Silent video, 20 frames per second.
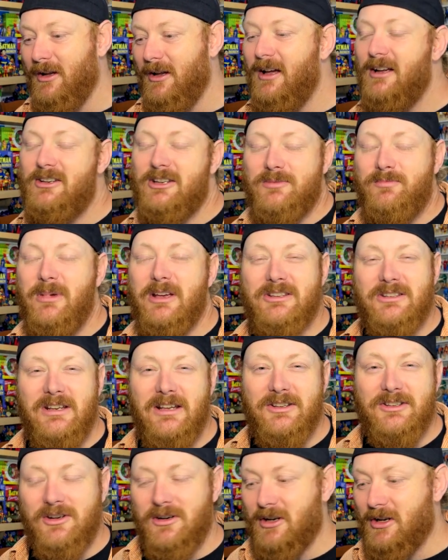It just makes it
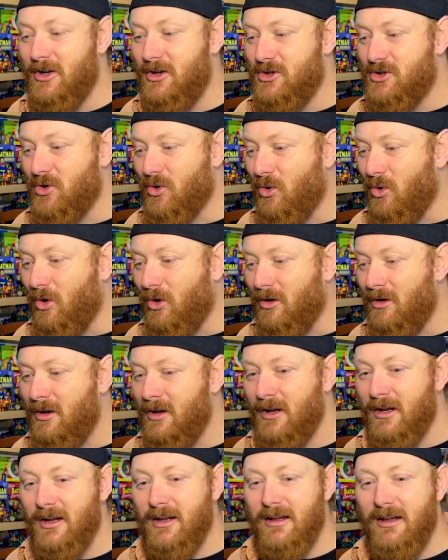easier to control.
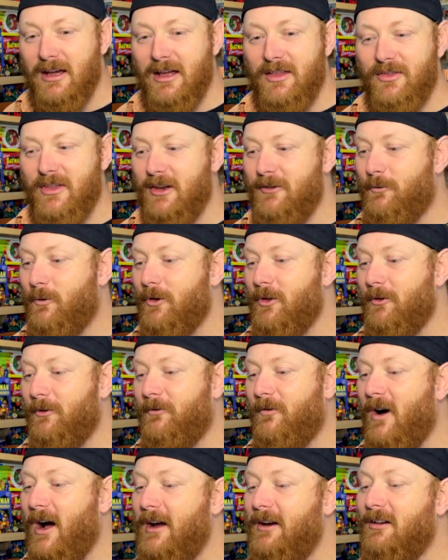And then for the
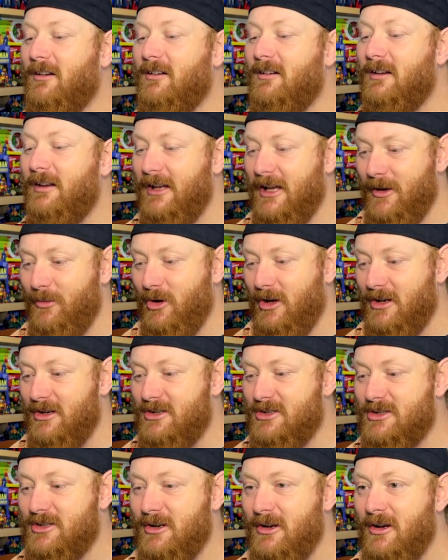final
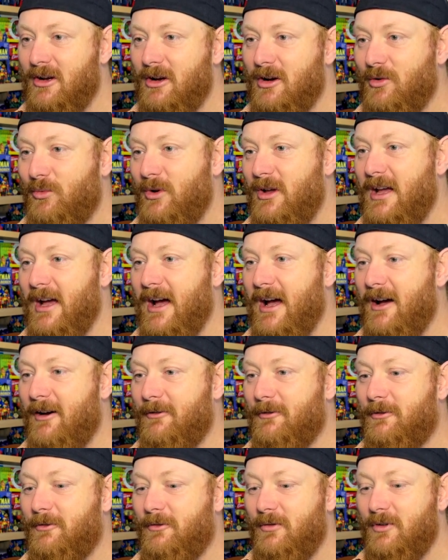image, we
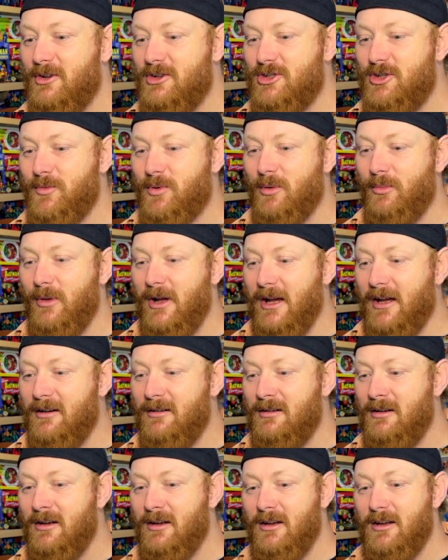have
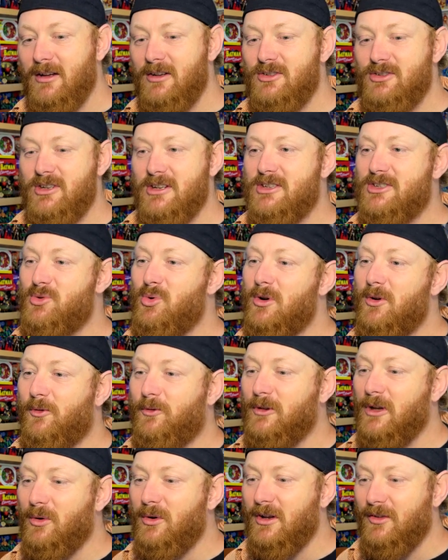Superman just sort of
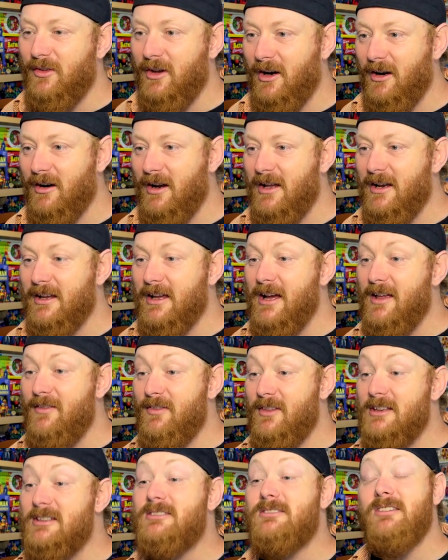floating there. And again,
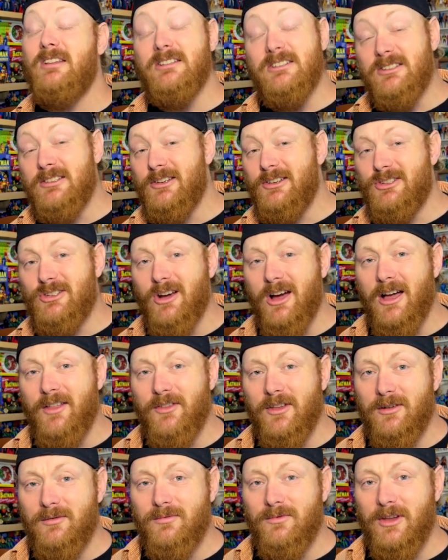this this is a shot
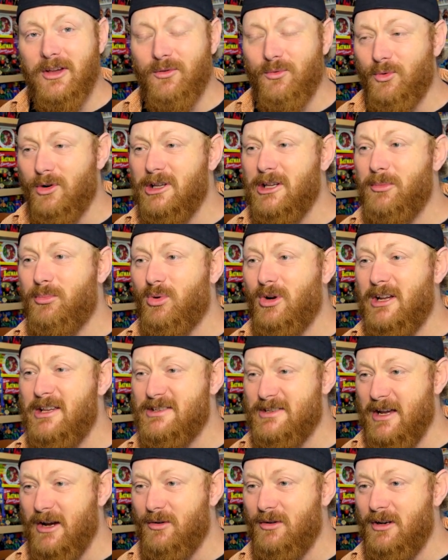that that really
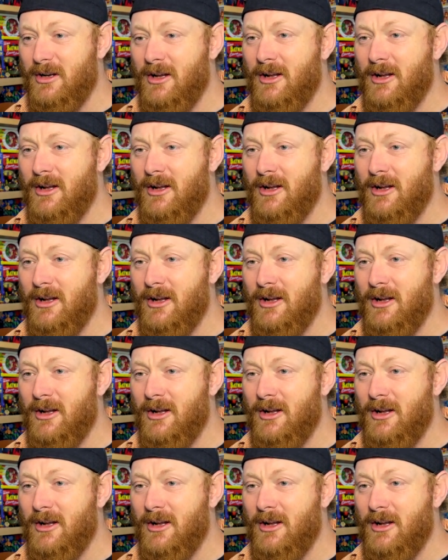brings out